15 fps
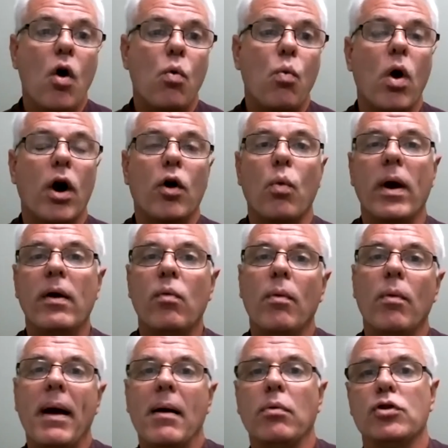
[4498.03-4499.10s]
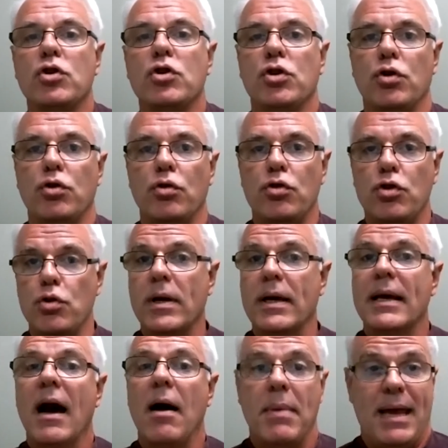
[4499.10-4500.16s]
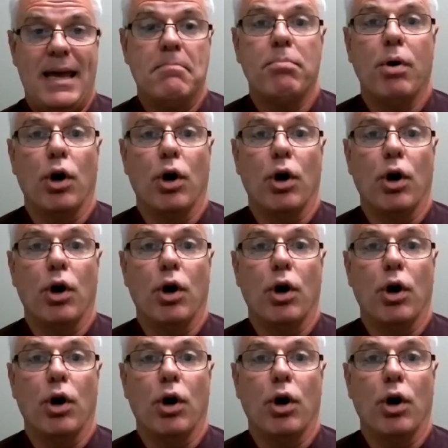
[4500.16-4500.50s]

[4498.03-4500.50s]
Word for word: where we will be able to, you can come in